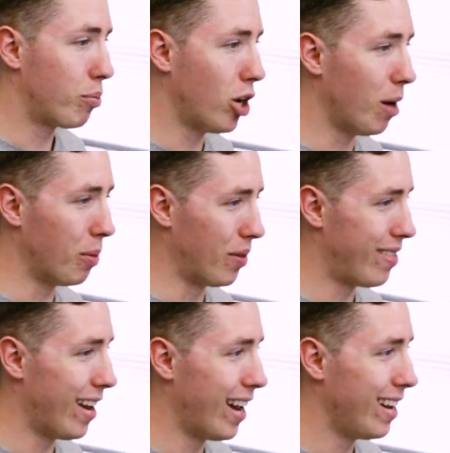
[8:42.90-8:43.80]
The problem
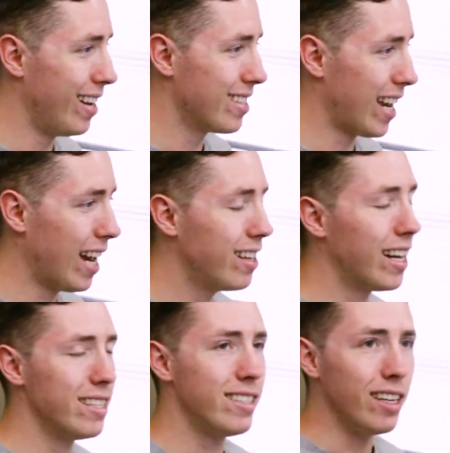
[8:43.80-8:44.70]
with that is I had an
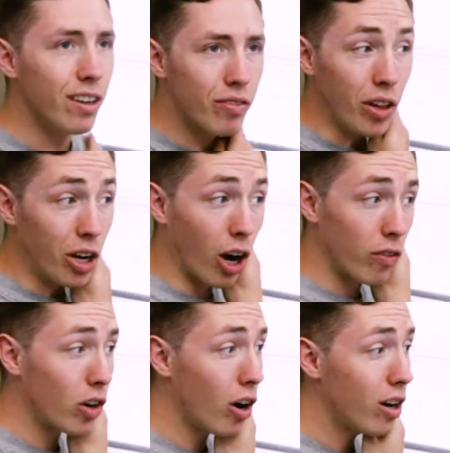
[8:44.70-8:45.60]
idea for the
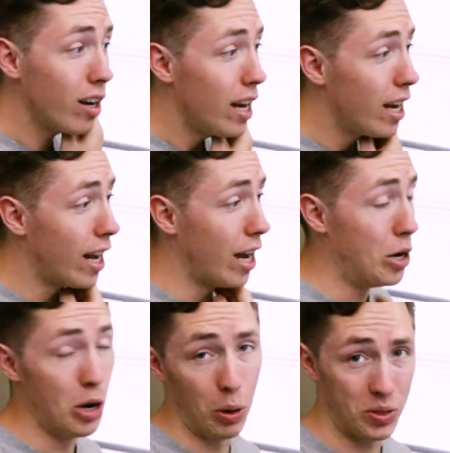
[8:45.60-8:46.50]
cover art and I
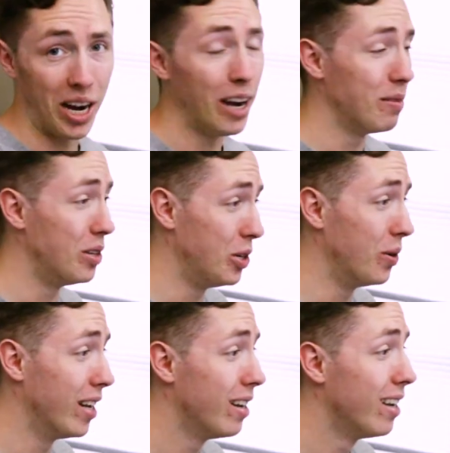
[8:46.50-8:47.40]
had no time to
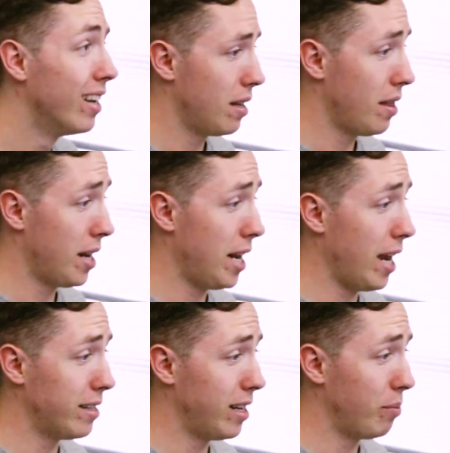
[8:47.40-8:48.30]
do it. Then I
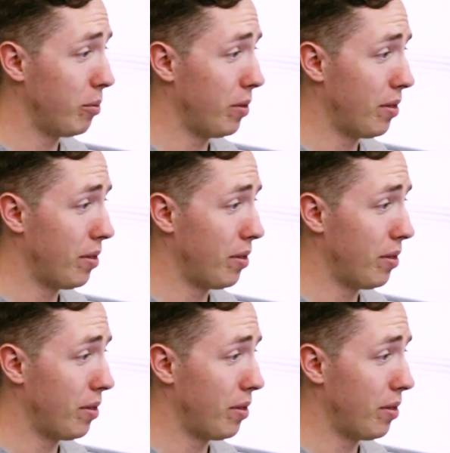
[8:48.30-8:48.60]
ended up